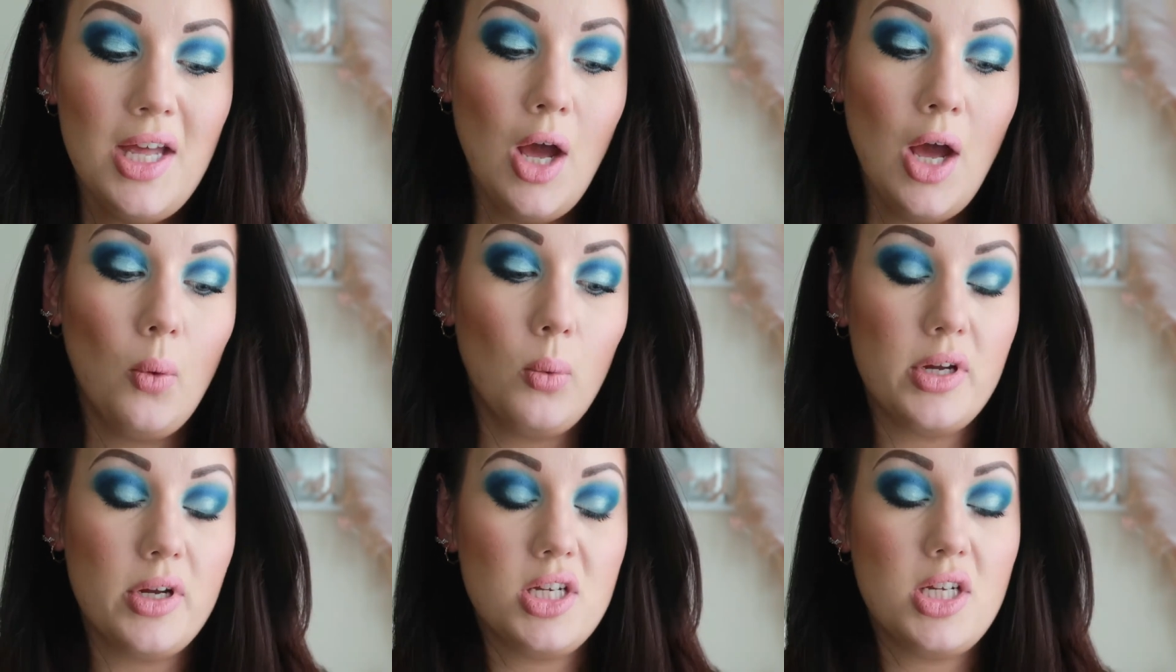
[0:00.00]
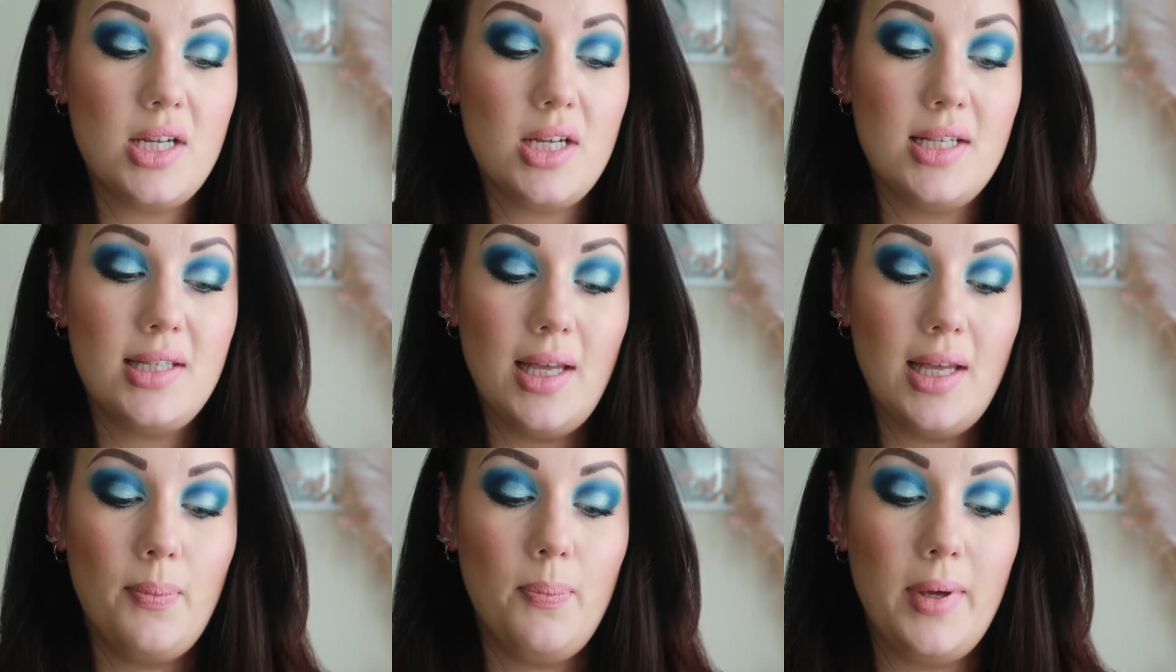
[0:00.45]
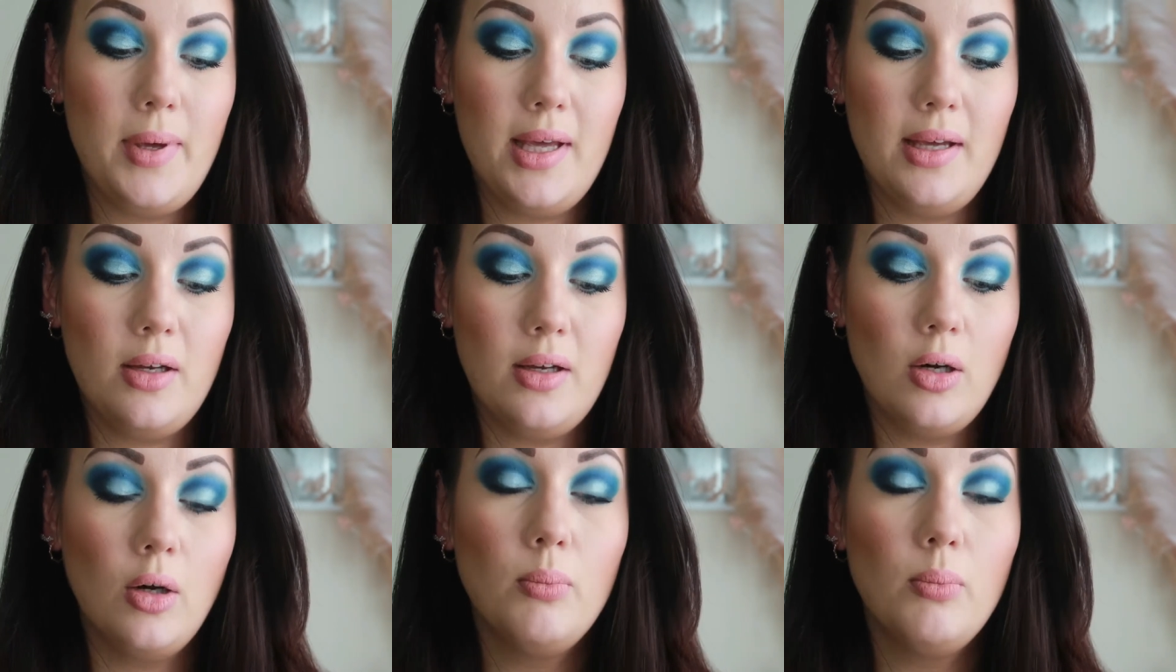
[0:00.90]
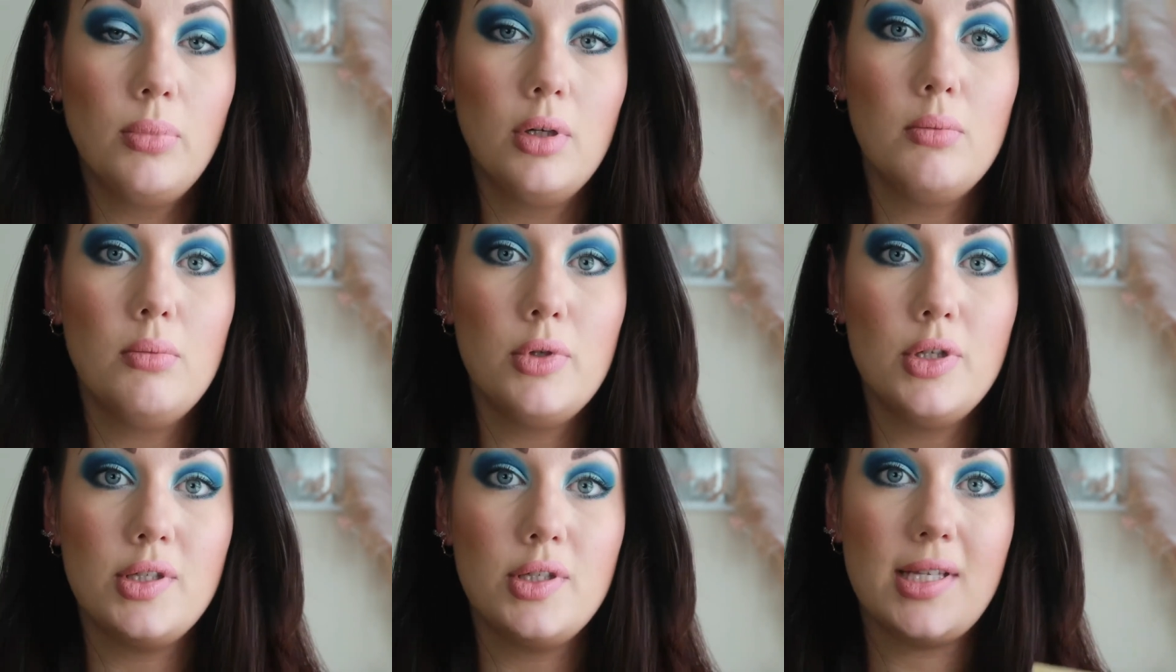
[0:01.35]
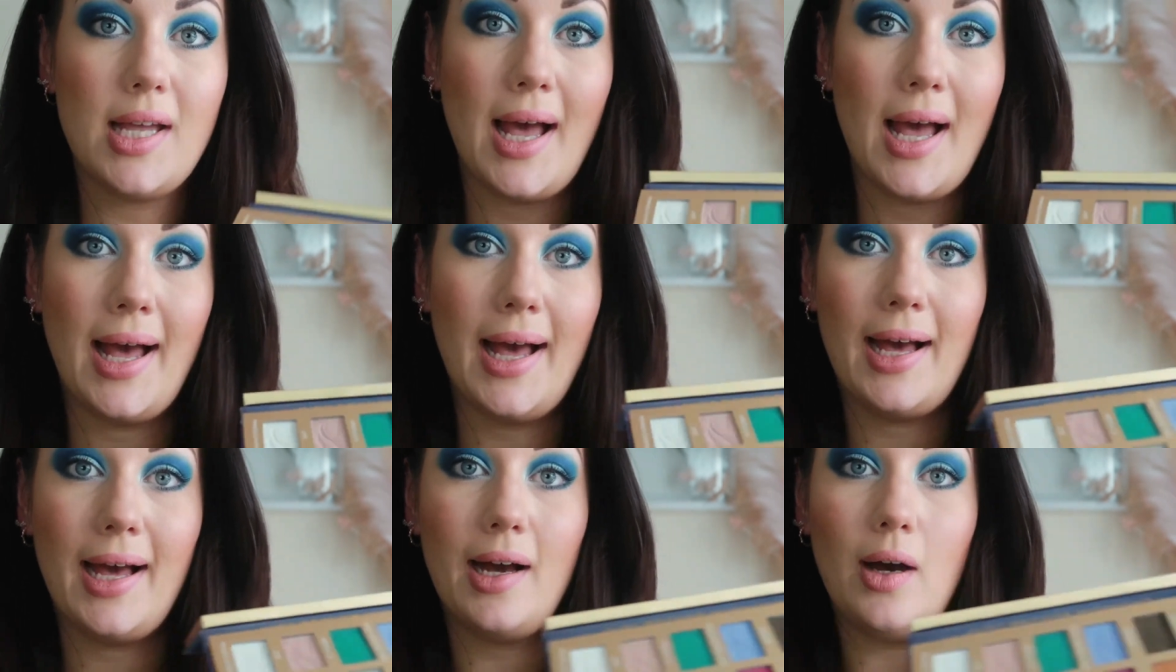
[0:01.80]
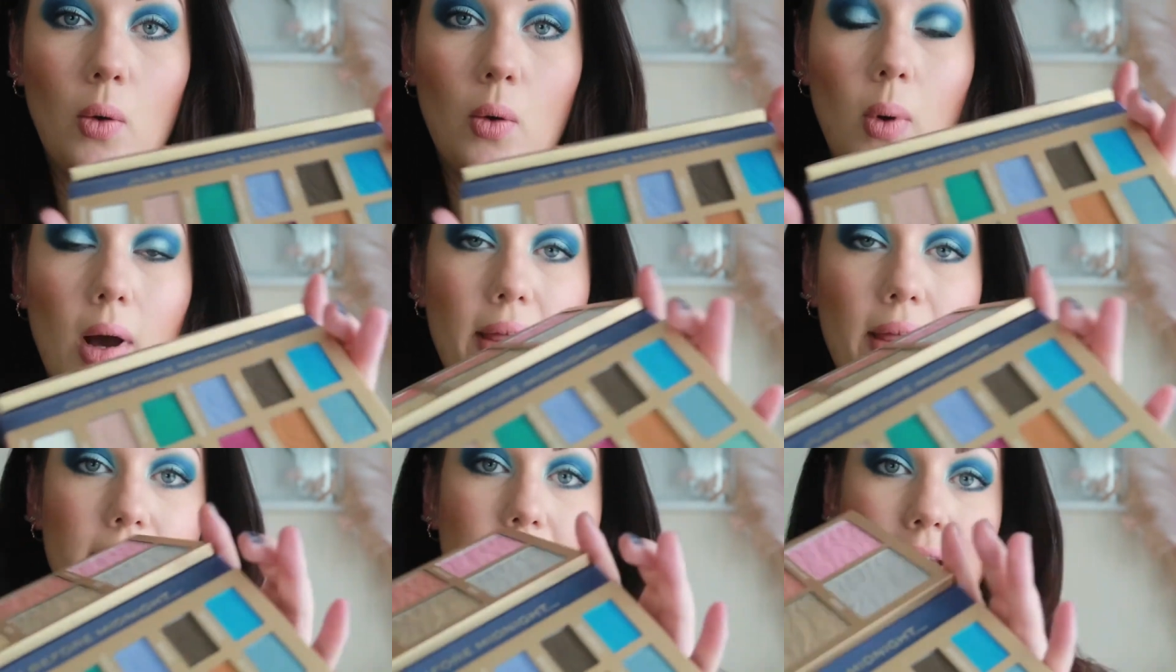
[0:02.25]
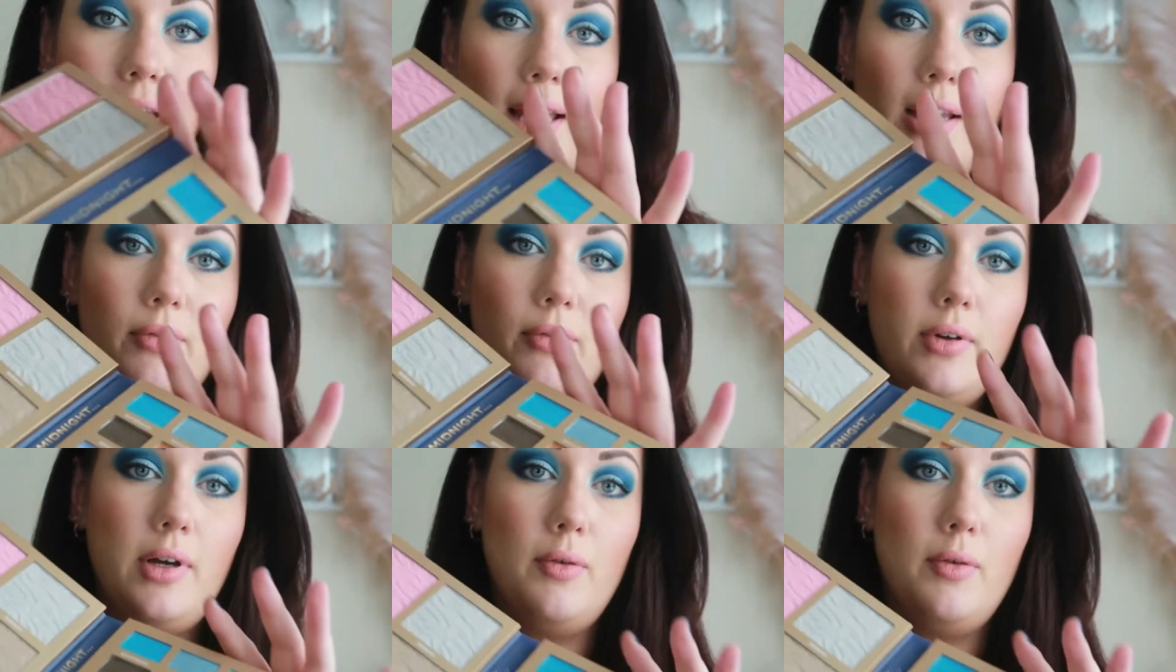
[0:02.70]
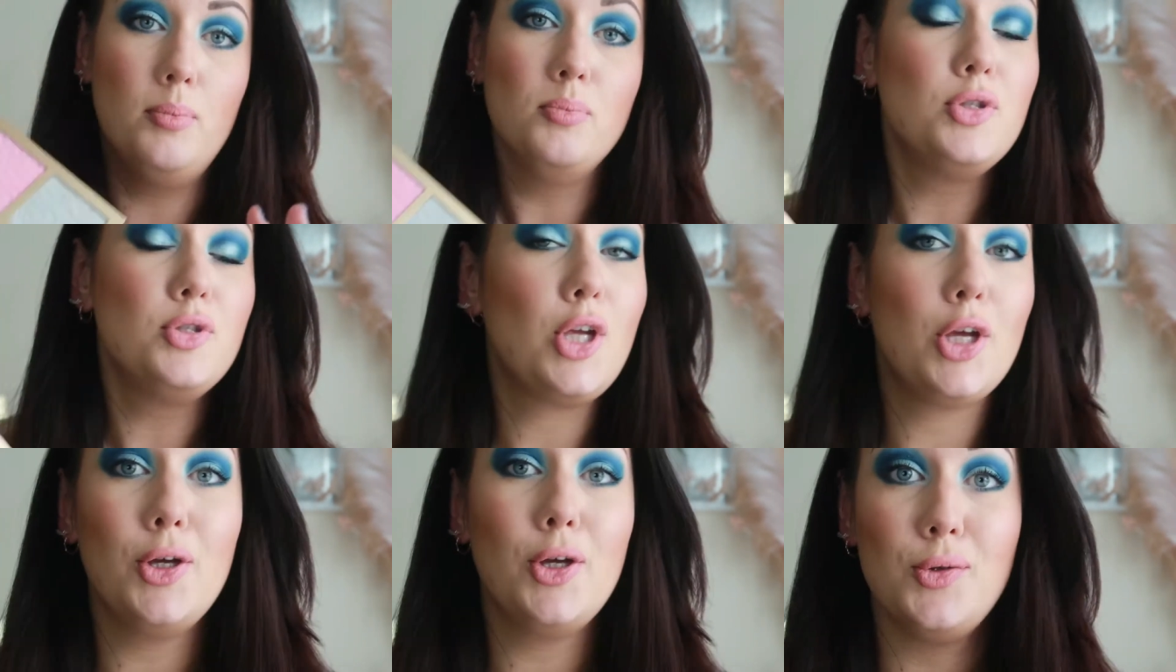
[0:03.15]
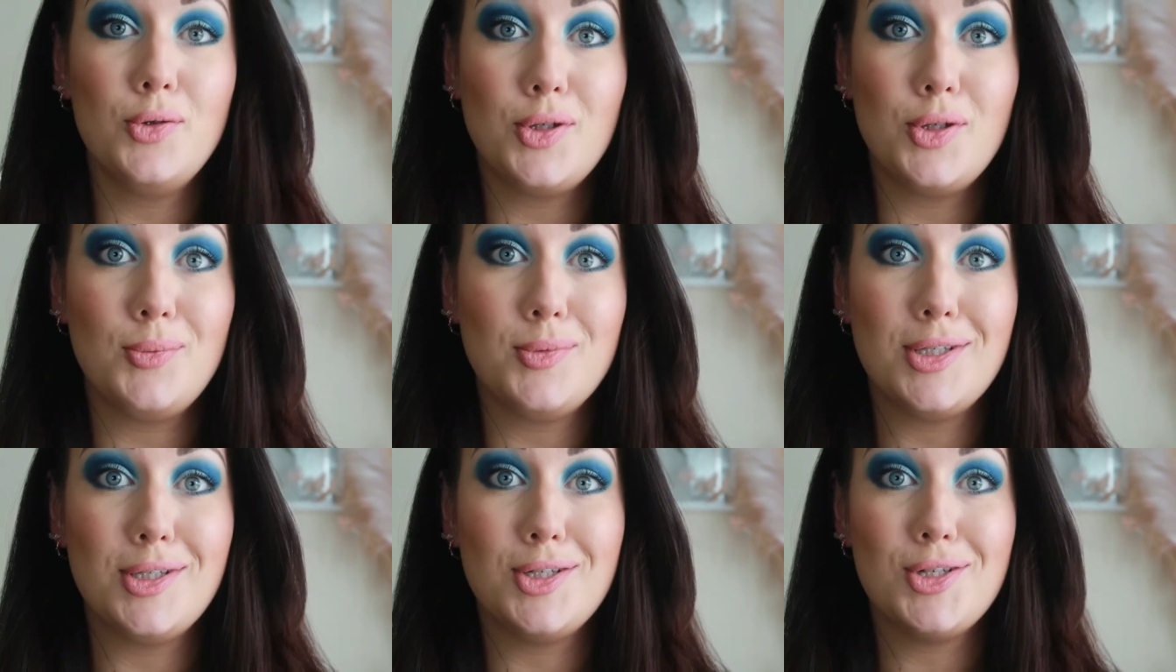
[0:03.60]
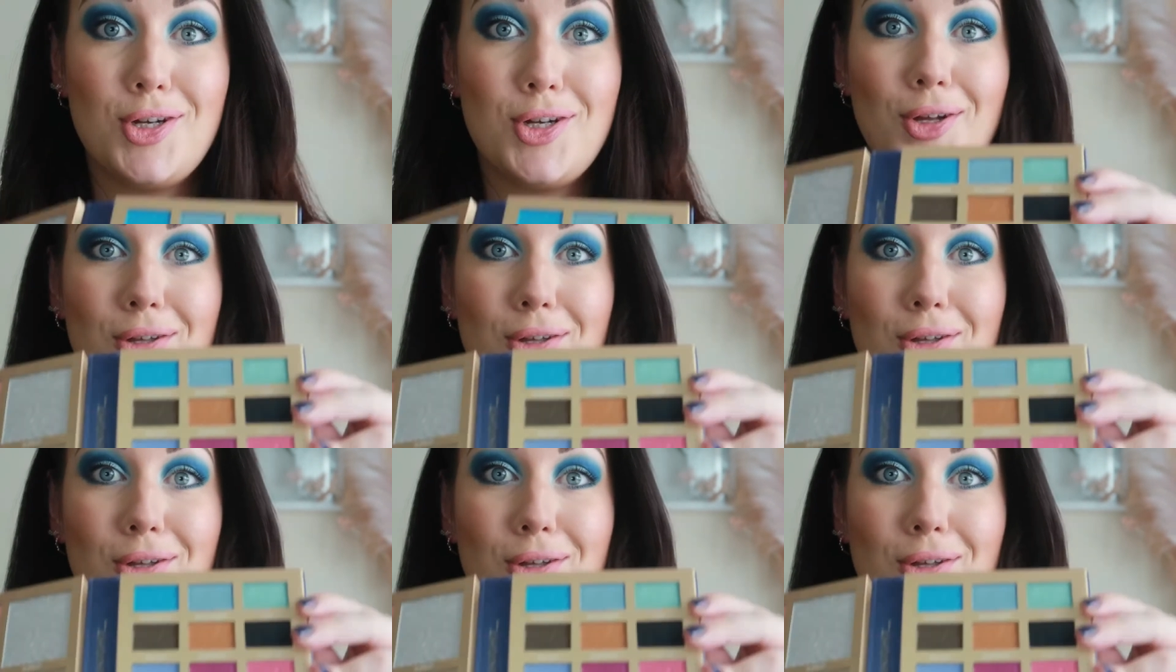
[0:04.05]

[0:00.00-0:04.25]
which is a big compliment to how they've, I'm too zoomed in to show you